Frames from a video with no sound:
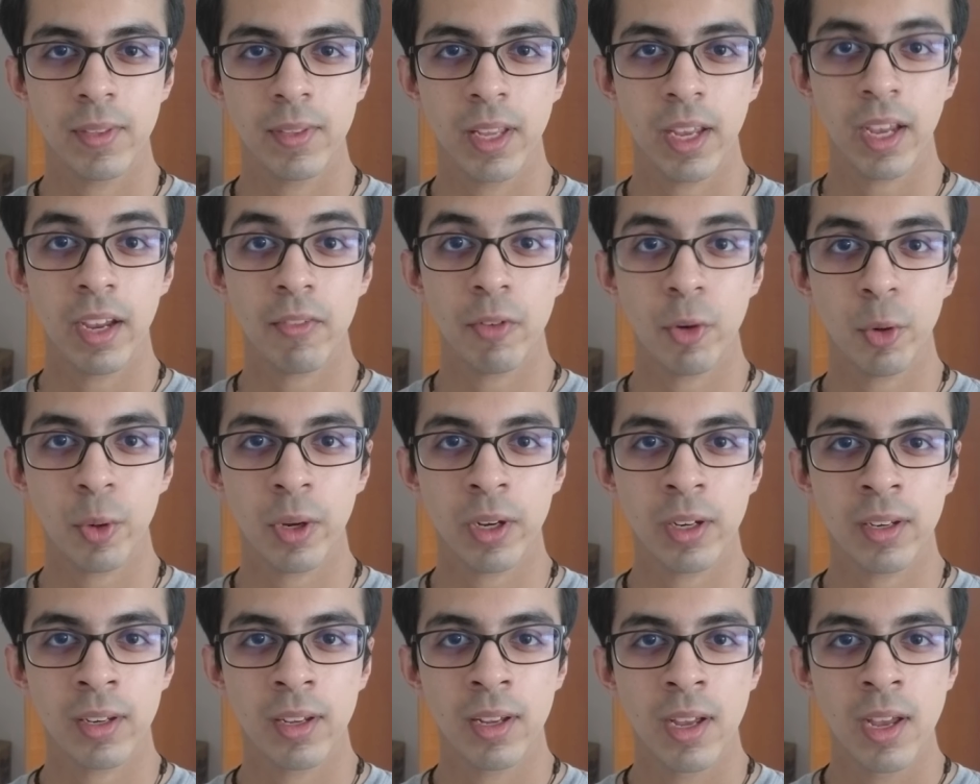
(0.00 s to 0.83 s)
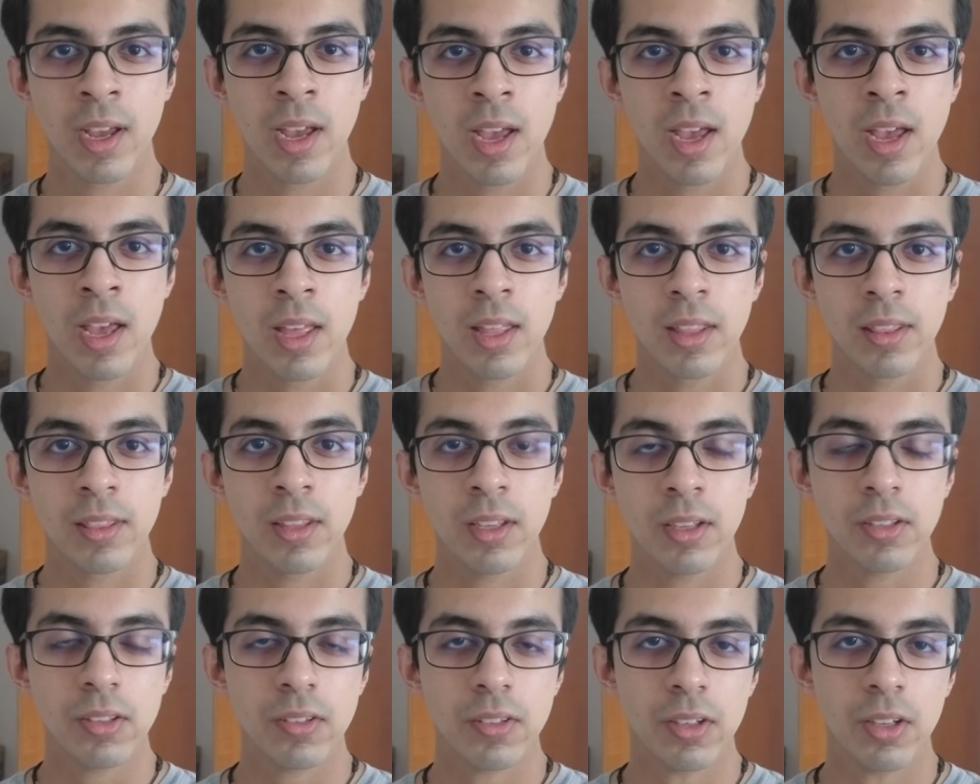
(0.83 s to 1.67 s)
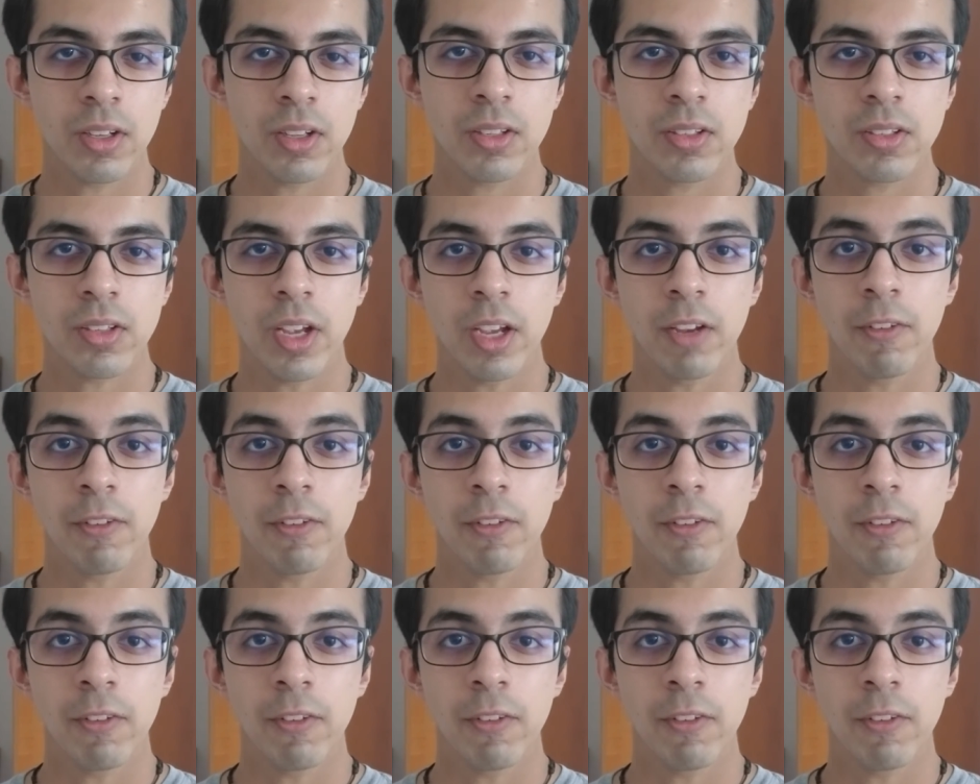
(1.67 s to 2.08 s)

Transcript: Hey everyone, this is a